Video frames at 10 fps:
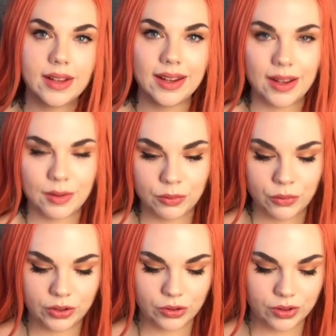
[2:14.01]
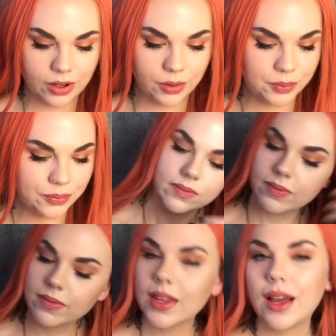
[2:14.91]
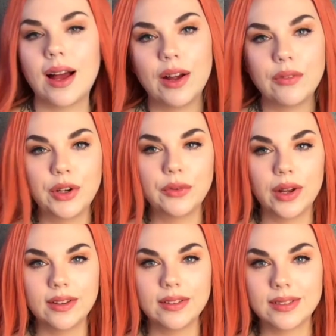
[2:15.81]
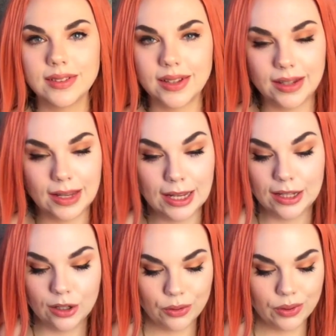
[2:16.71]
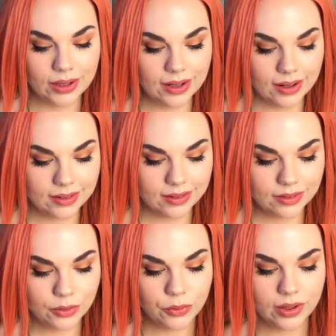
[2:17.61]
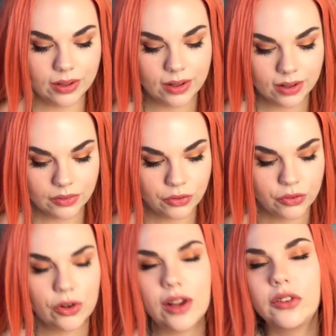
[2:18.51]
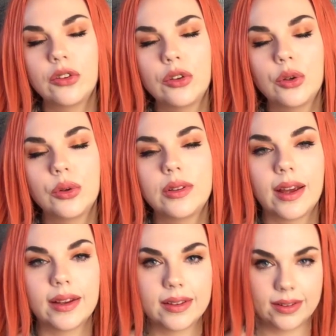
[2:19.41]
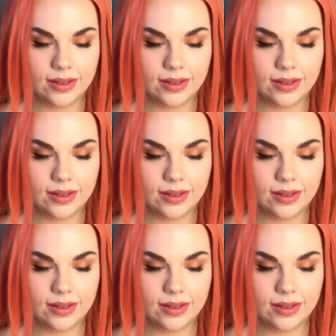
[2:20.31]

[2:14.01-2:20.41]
I am with you now. Are we ready to say hello again with a fresh new deck?